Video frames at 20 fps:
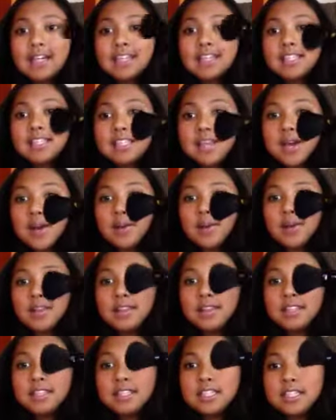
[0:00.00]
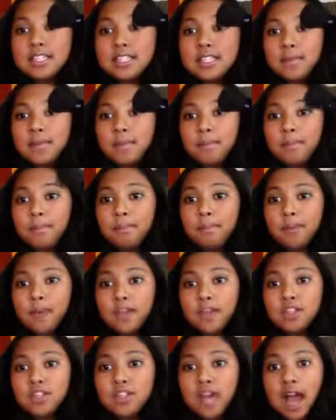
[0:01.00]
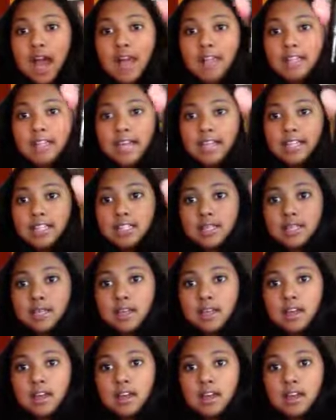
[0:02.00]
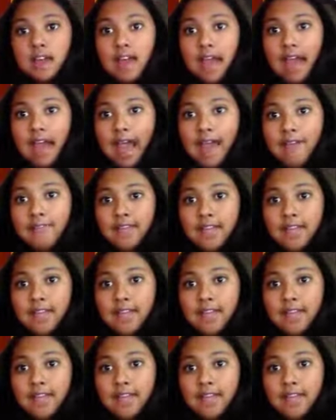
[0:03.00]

So this is the brush I like to have,